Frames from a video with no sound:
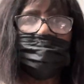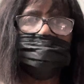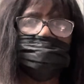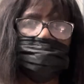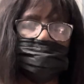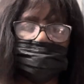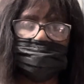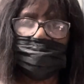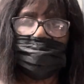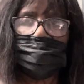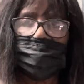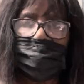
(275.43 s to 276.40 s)
so it
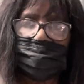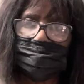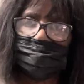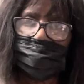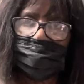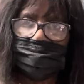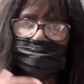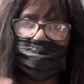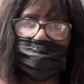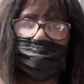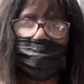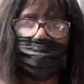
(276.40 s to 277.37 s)
took a while to take
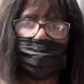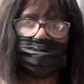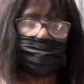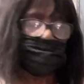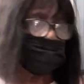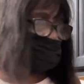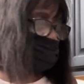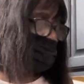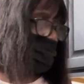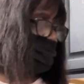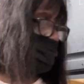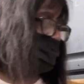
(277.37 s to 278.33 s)
that off,
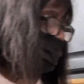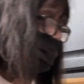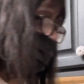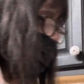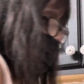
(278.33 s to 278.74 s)
and I